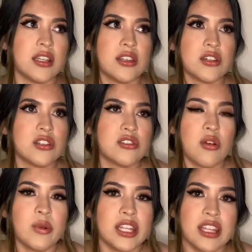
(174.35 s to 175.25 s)
There's so
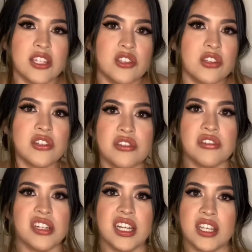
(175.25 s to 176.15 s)
many things you can do
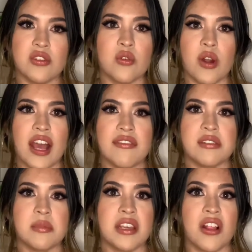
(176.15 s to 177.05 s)
today. You don't have to
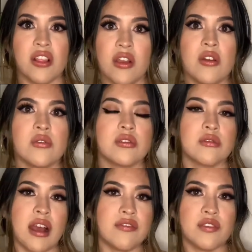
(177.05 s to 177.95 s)
be alone. You
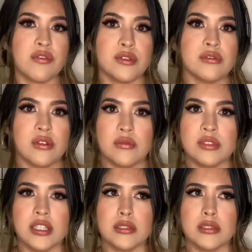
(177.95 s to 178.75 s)
don't have to feel lonely.